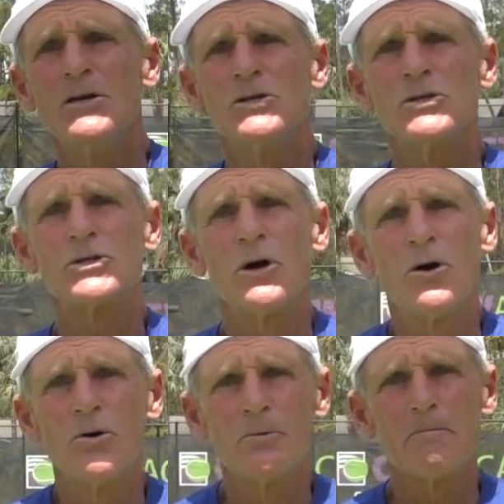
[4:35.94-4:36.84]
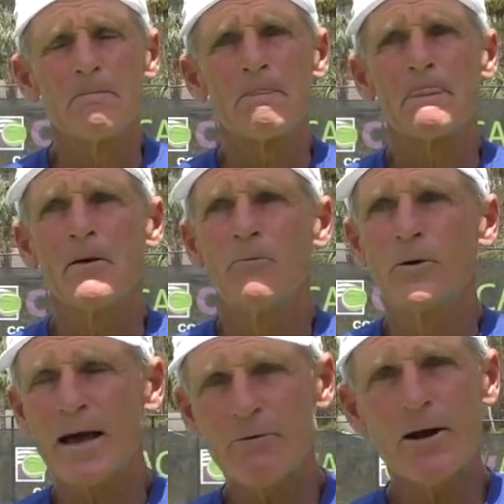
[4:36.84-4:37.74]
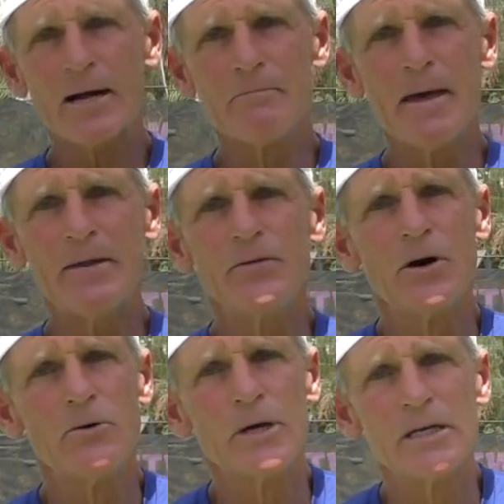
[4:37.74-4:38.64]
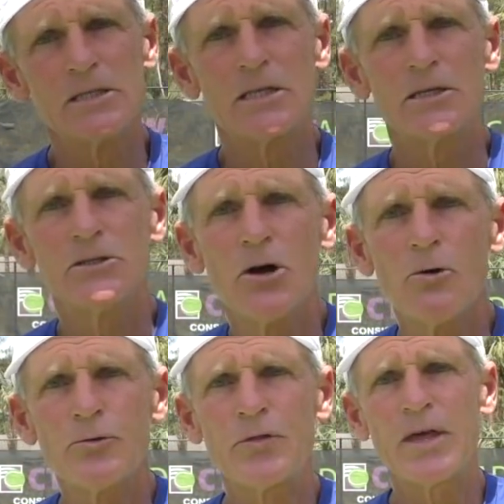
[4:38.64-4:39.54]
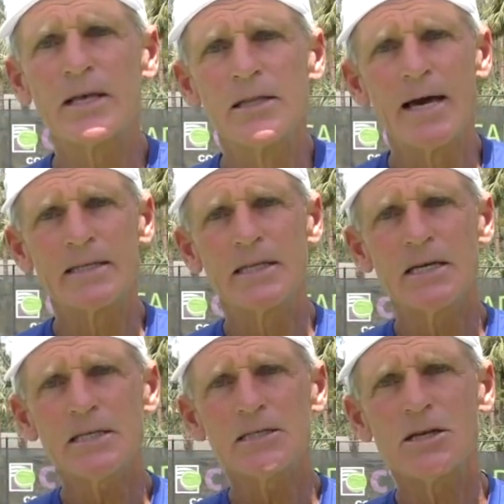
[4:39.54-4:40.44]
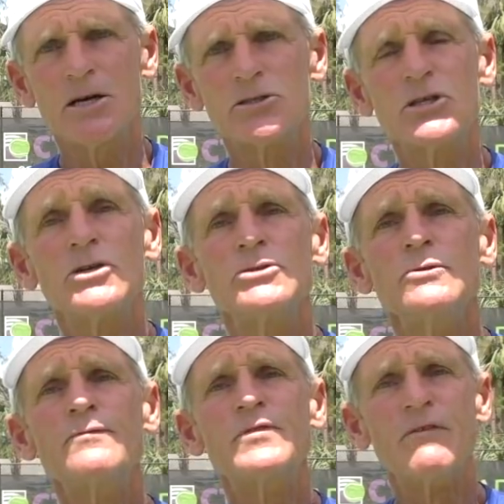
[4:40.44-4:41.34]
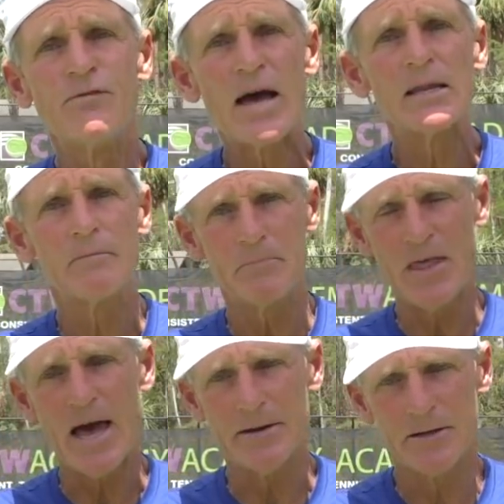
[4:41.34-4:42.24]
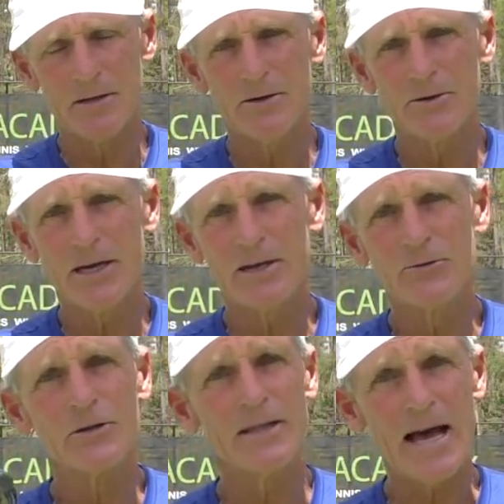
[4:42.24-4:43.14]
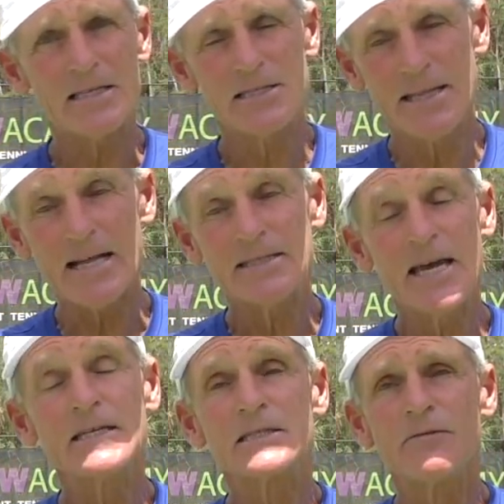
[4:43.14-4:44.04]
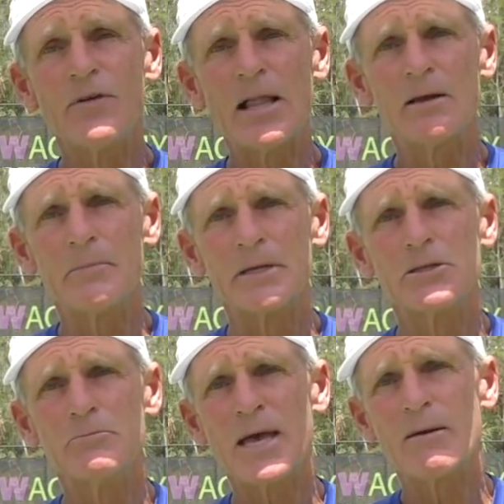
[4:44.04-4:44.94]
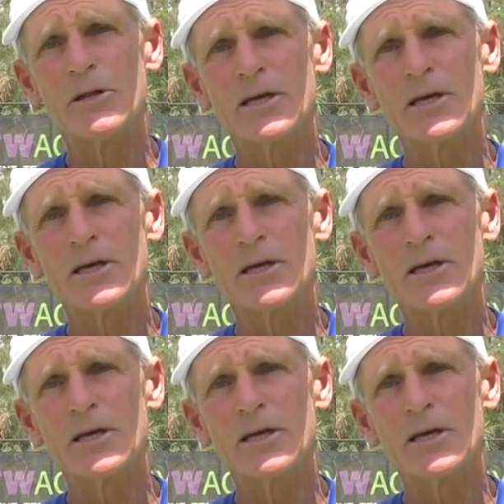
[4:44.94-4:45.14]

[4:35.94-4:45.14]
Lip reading: so what I recommend, though, is don't think like this until you've developed that, okay? That takes development to be able